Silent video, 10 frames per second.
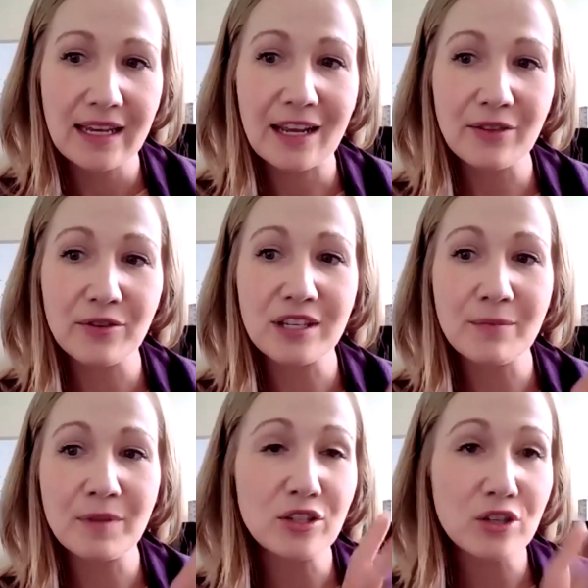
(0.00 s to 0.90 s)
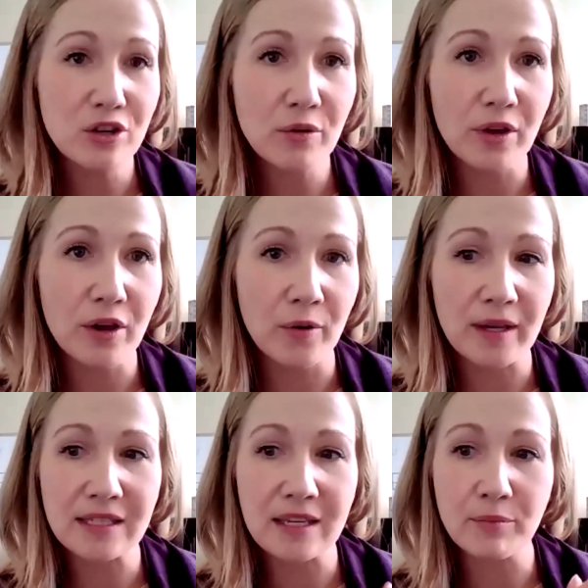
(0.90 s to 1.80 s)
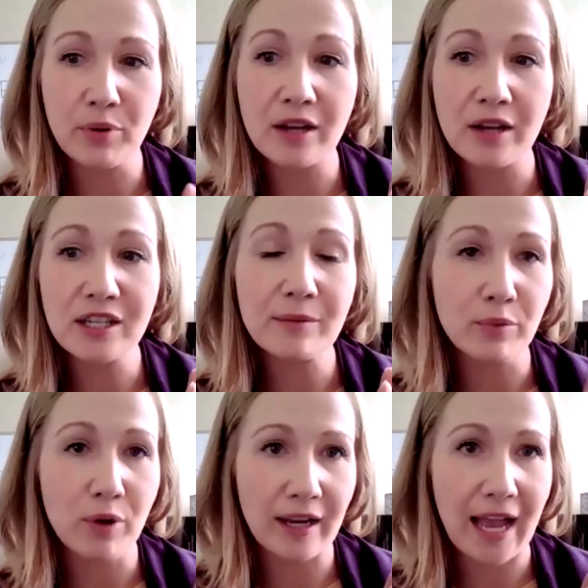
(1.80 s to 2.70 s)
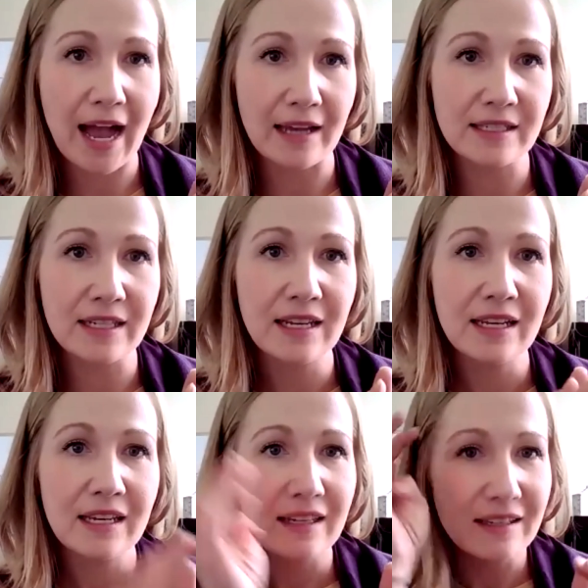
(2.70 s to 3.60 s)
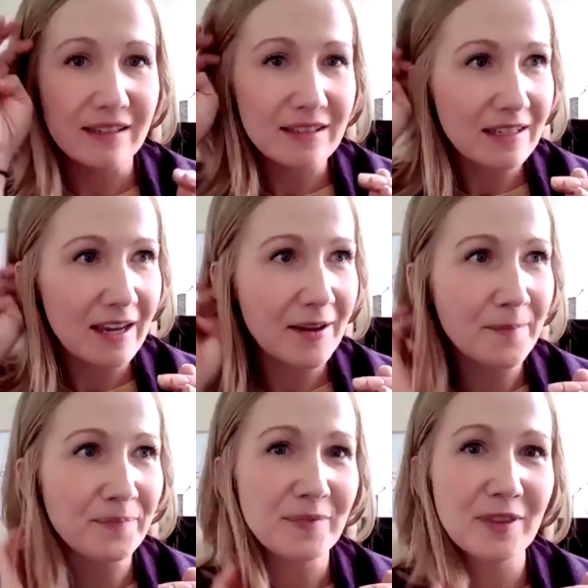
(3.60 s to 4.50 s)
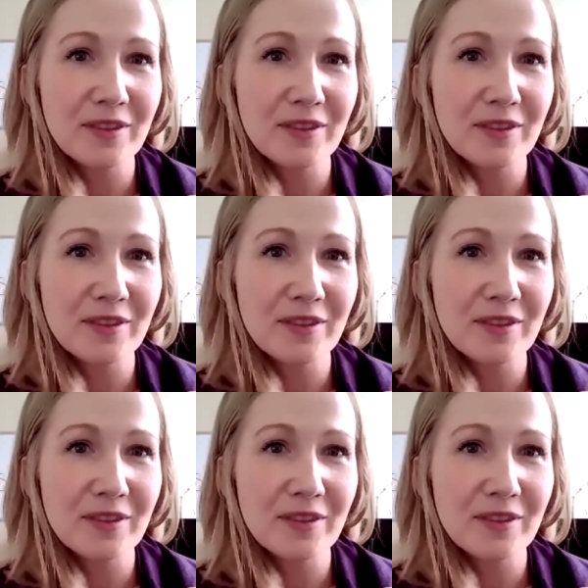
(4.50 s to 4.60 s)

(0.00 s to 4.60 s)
Now, there's something to know though is that Project Broadcast is um,